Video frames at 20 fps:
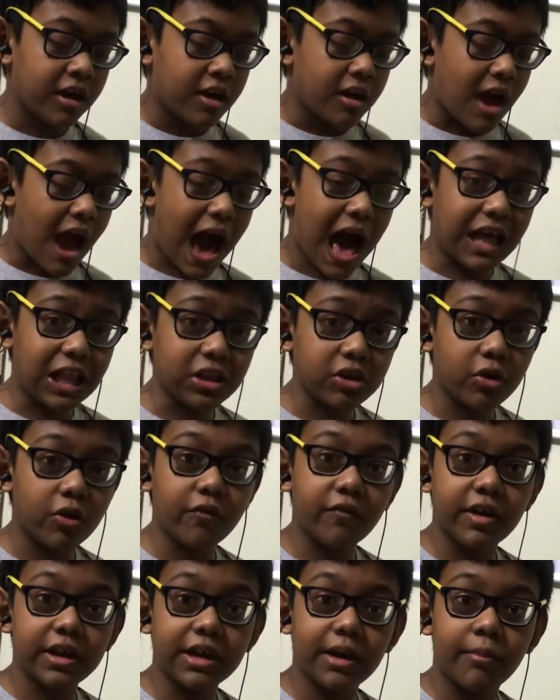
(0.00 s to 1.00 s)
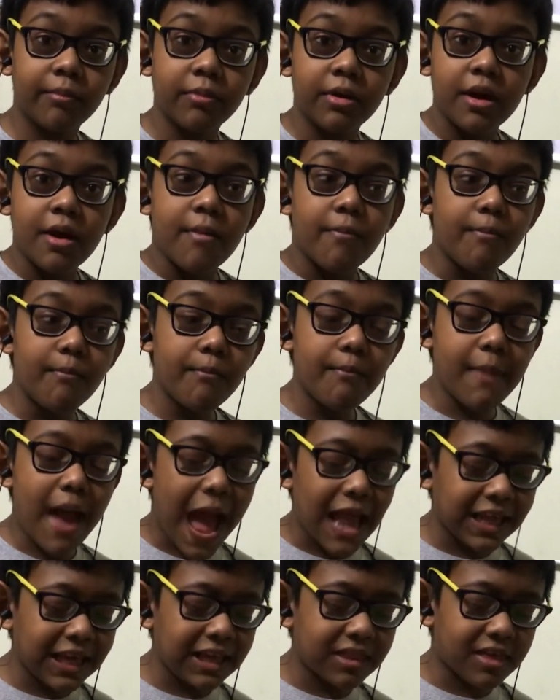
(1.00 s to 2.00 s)
algorithm
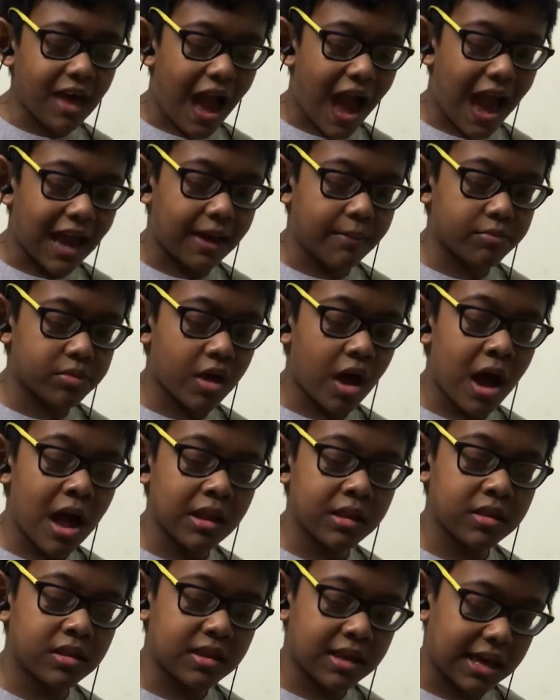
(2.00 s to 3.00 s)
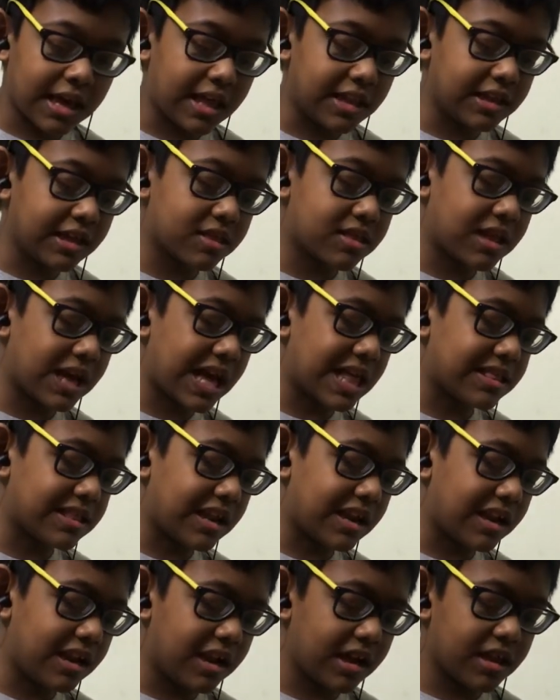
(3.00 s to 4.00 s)
many times until it is
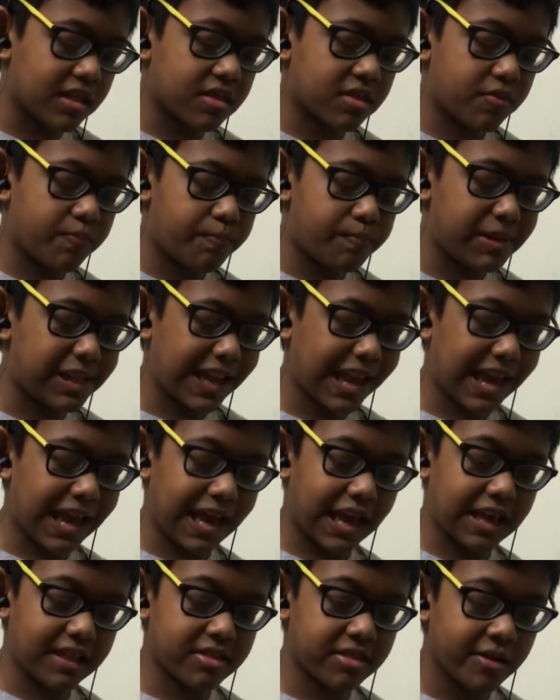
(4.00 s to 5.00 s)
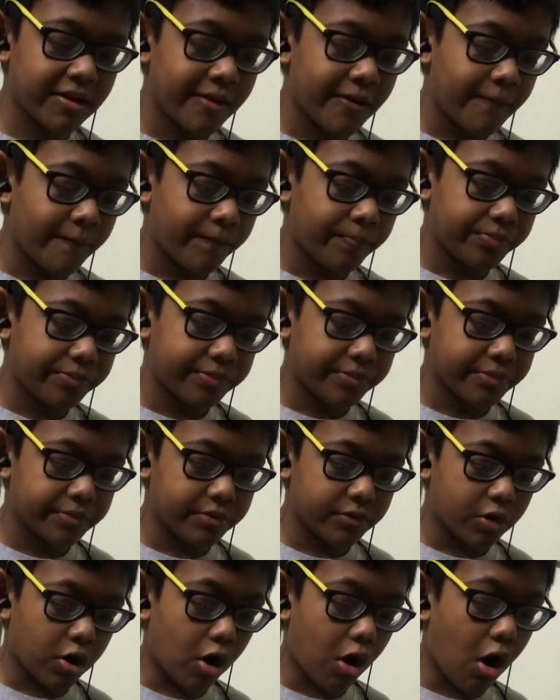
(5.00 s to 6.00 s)
in its place.
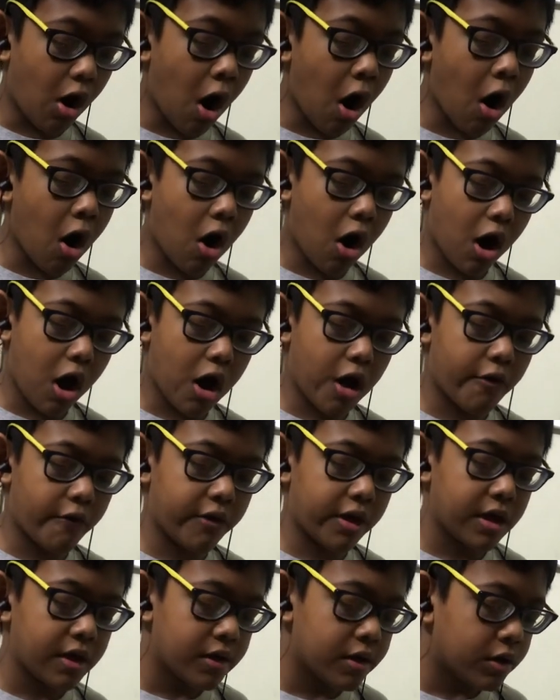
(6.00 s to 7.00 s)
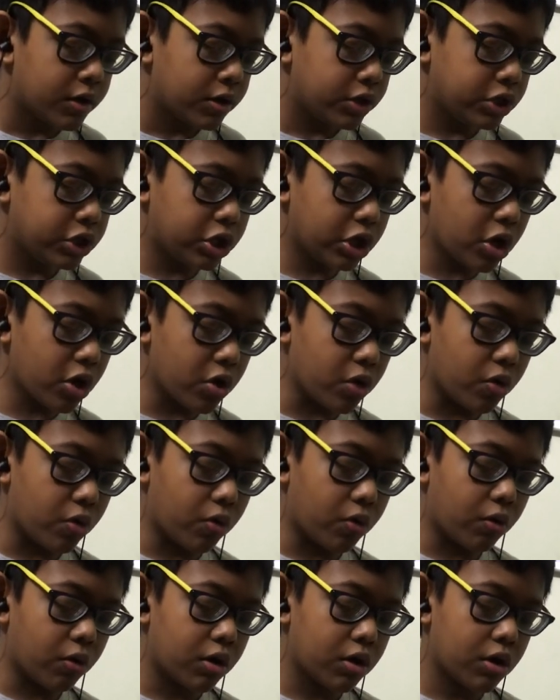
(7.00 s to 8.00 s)
Or
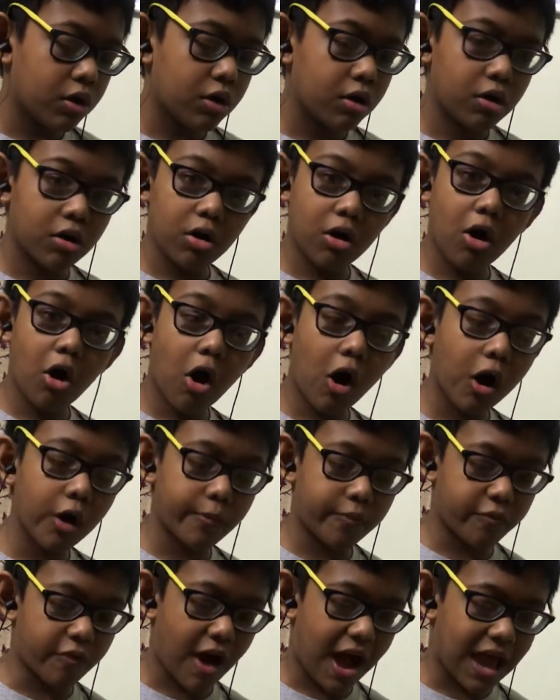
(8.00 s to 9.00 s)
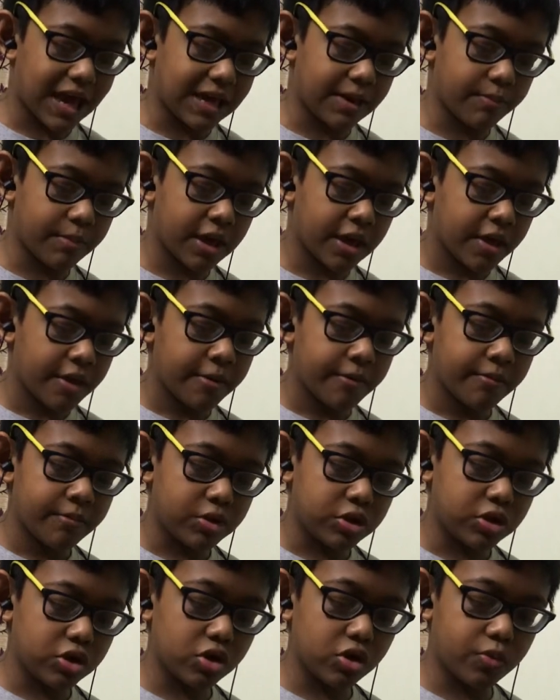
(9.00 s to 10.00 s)
U prime,
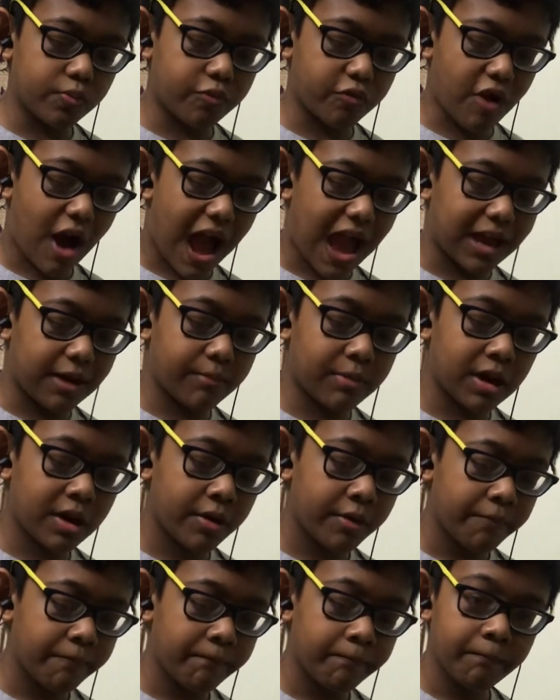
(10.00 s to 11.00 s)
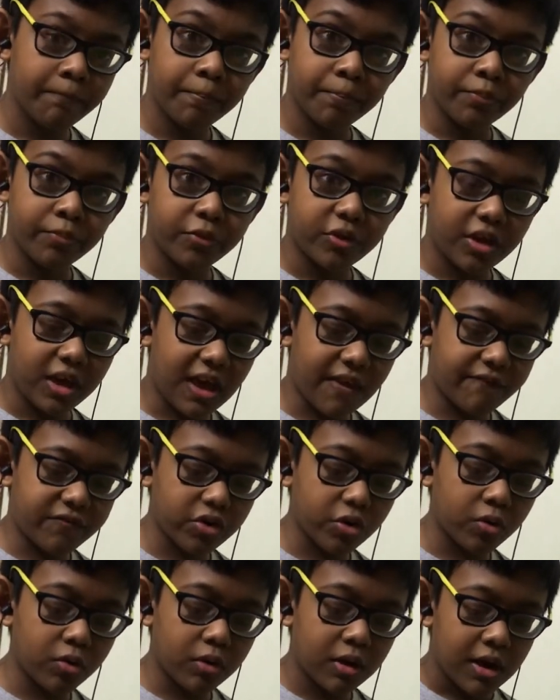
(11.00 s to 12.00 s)
U prime. If
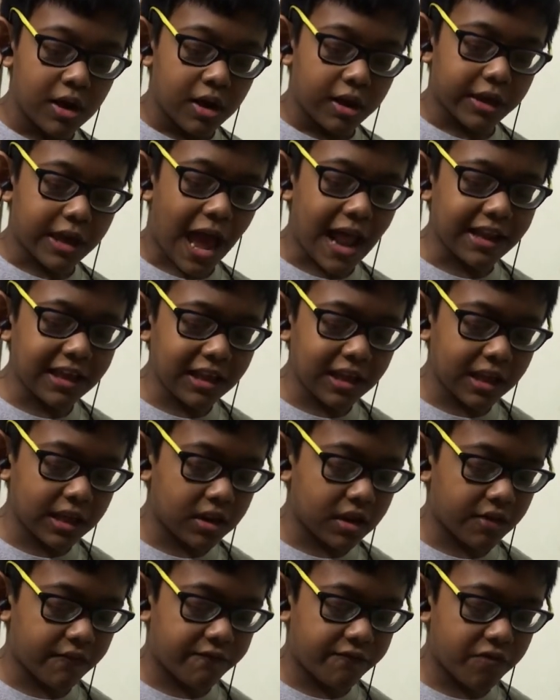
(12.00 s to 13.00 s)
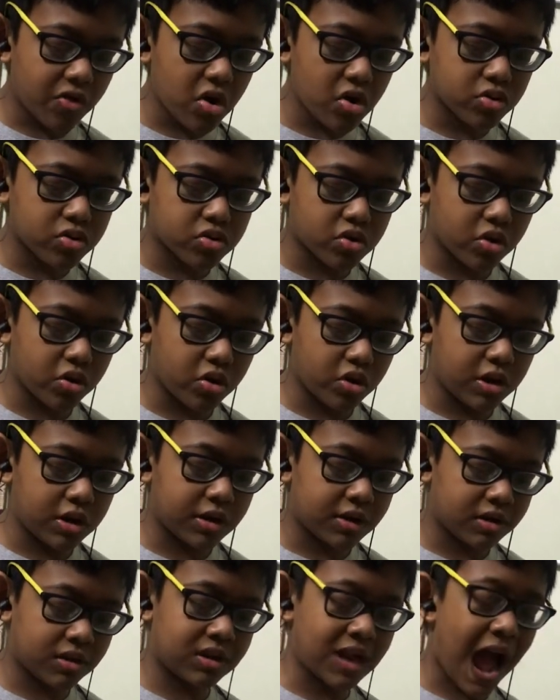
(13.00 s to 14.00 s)
you get it in the first turn,
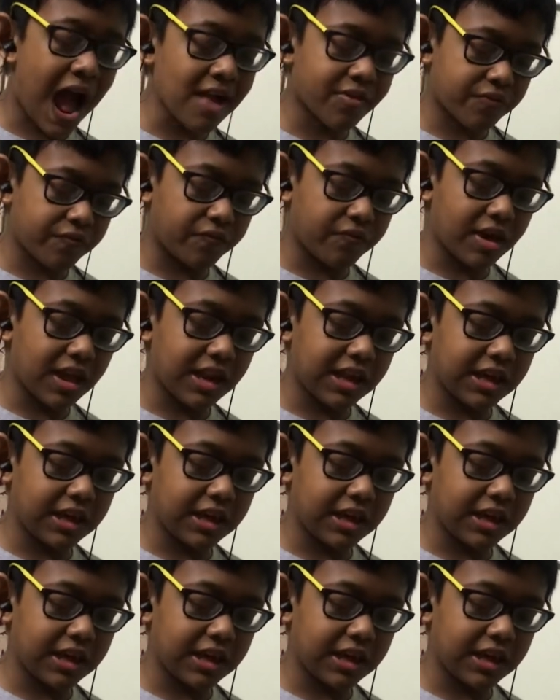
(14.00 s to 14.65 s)
that's really